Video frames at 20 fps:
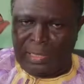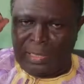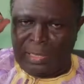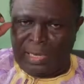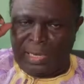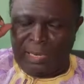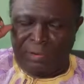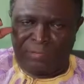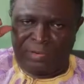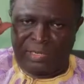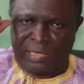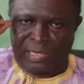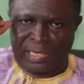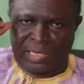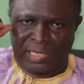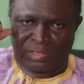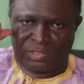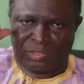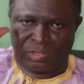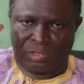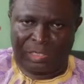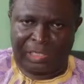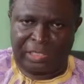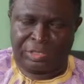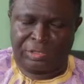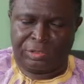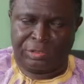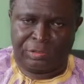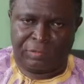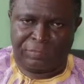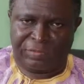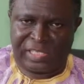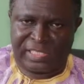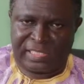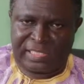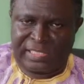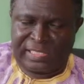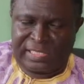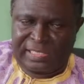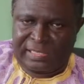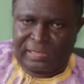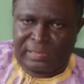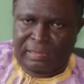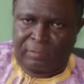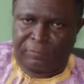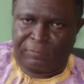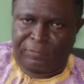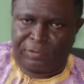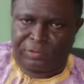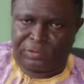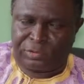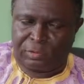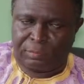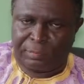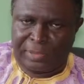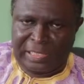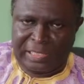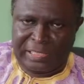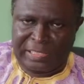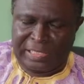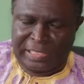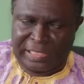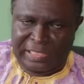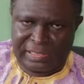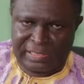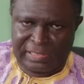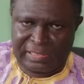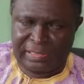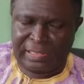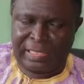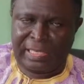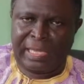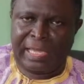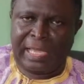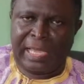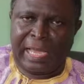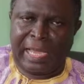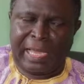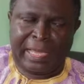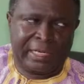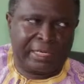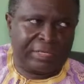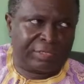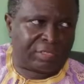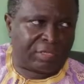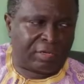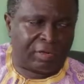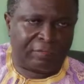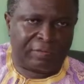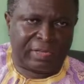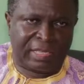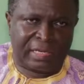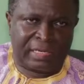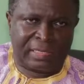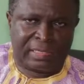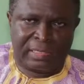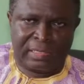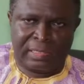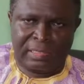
Having lectured in the university system for so many years, I discovered